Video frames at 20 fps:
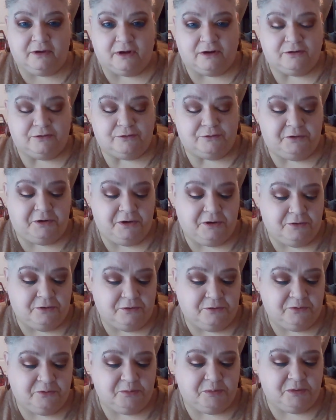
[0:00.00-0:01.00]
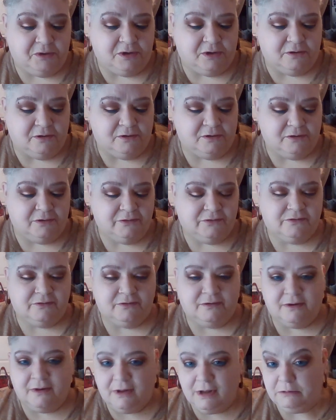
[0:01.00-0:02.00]
getting your ears
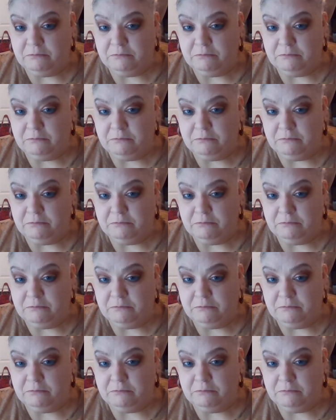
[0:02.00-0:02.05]
pierced.